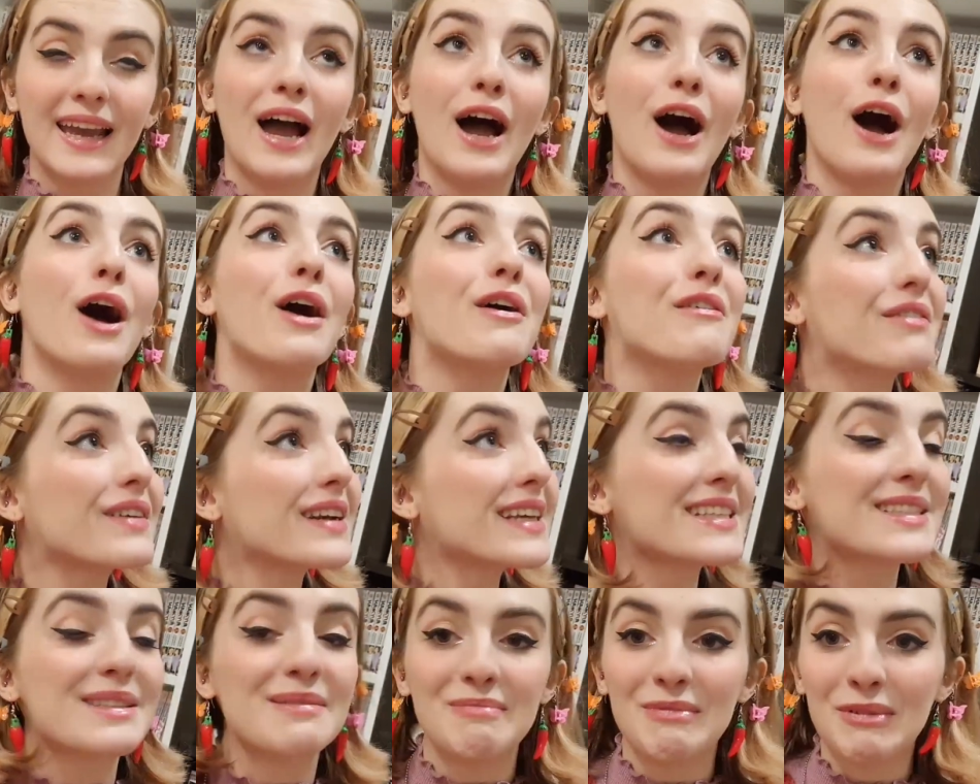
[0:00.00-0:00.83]
Hopefully
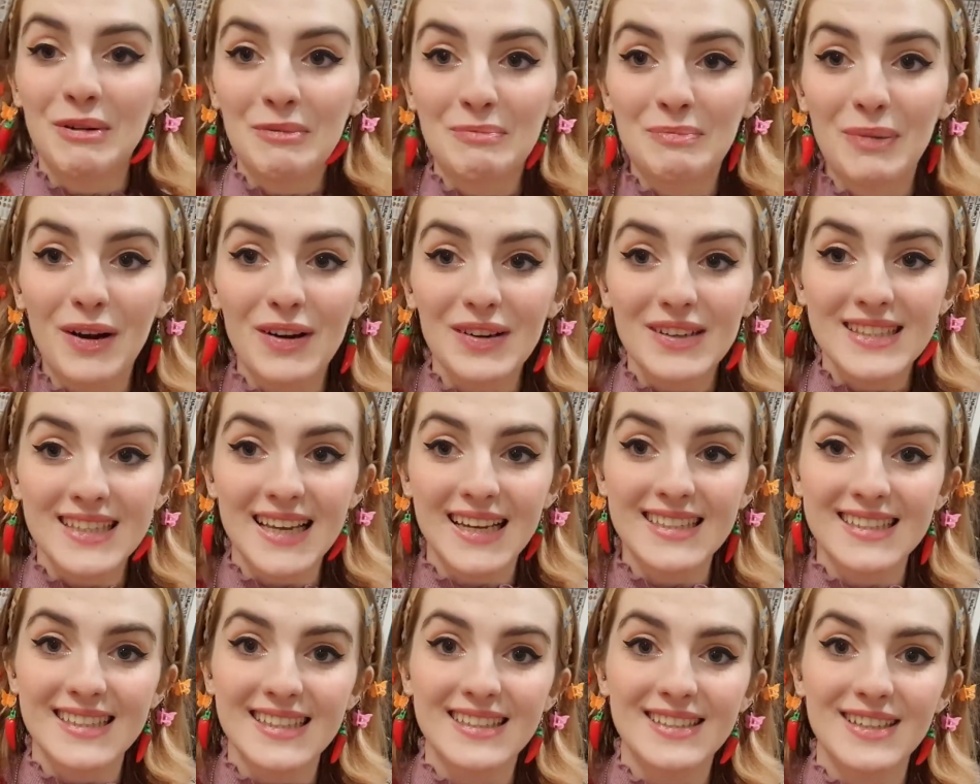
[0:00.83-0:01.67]
some more box
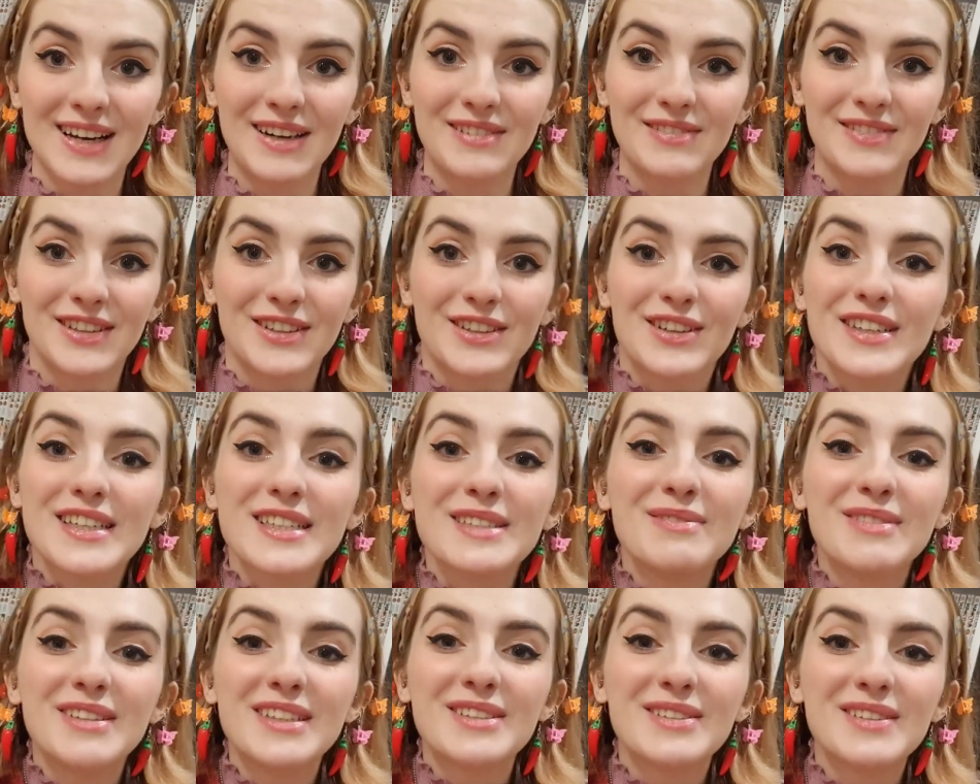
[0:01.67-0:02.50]
sets in time for
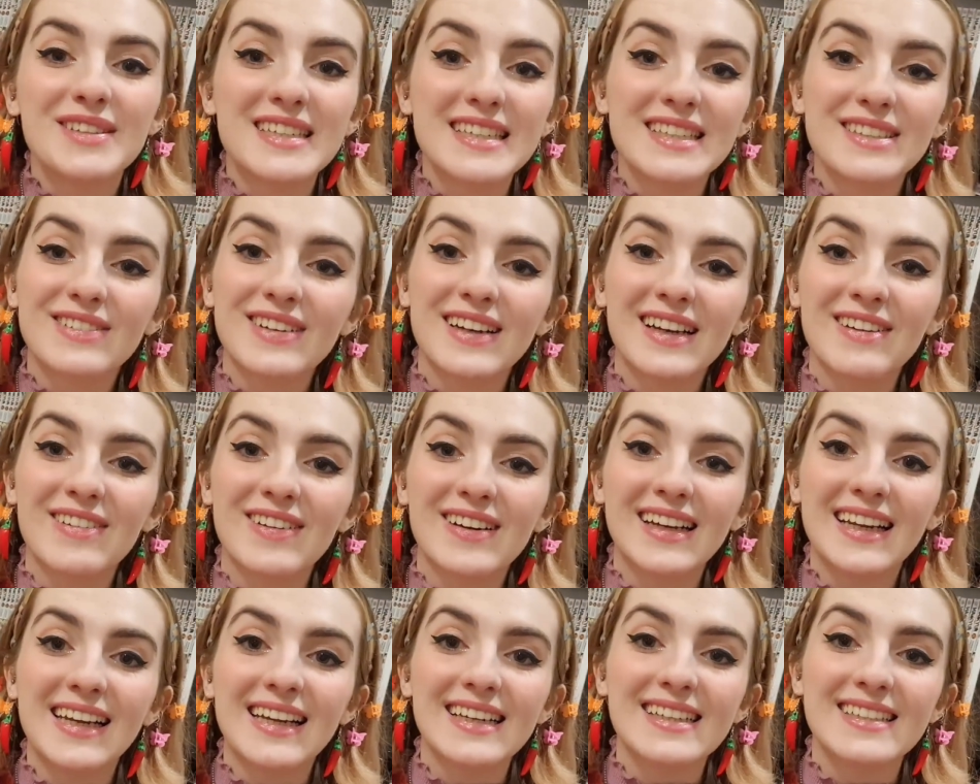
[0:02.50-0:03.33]
Christmas, which is really,
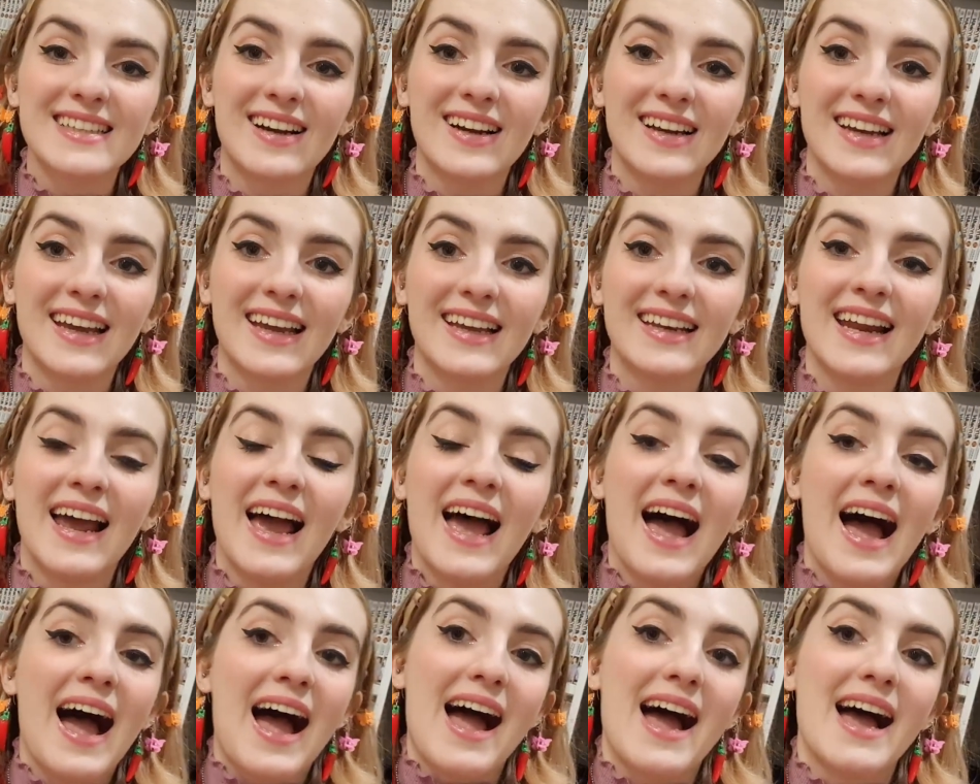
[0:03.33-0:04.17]
really exciting,
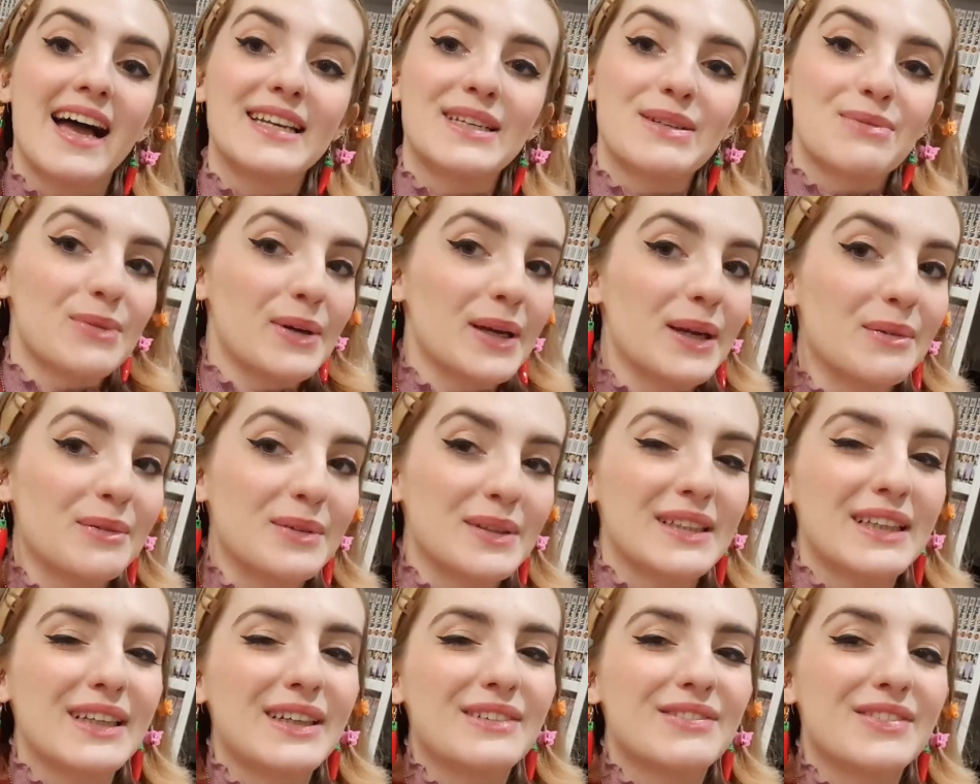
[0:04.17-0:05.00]
and we would
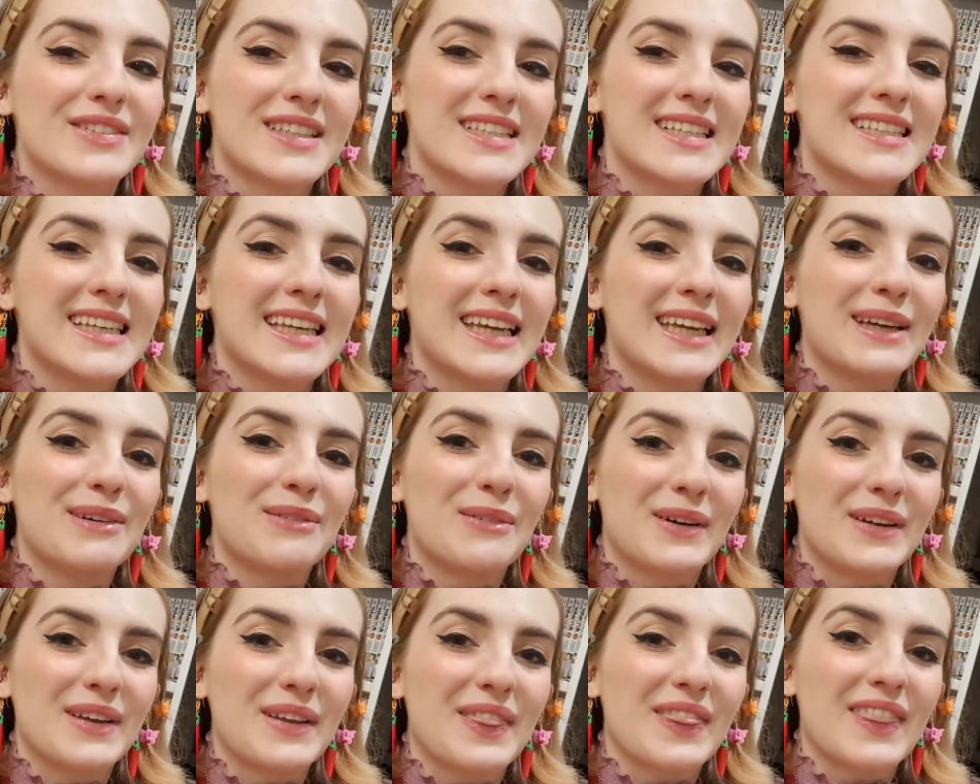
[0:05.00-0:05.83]
love to see
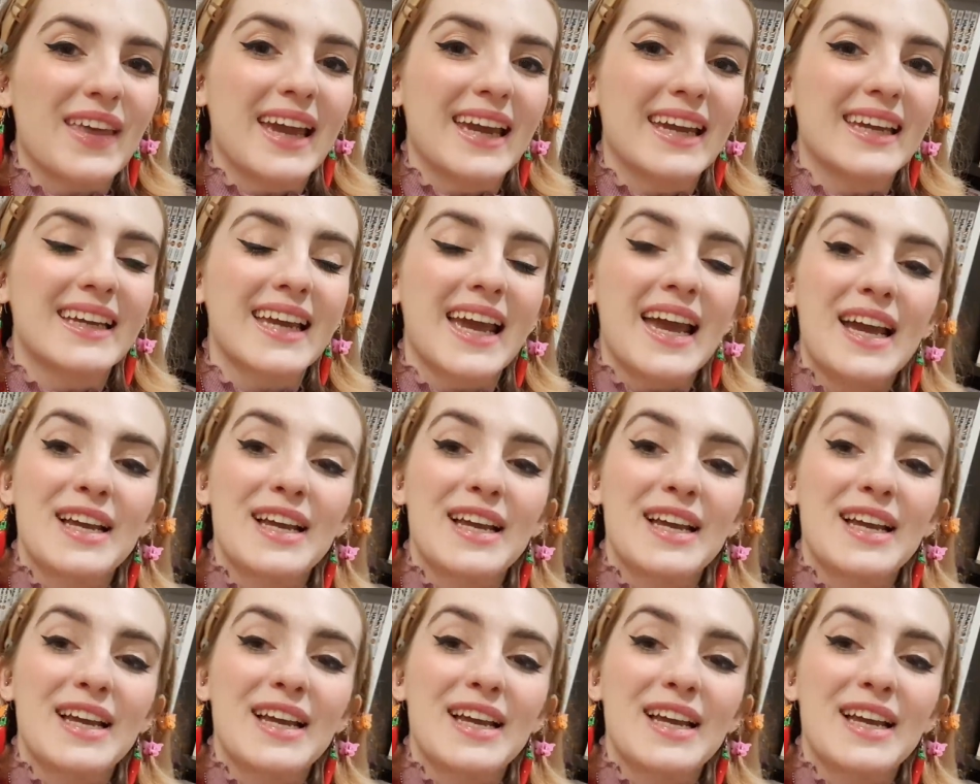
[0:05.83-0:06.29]
what you think.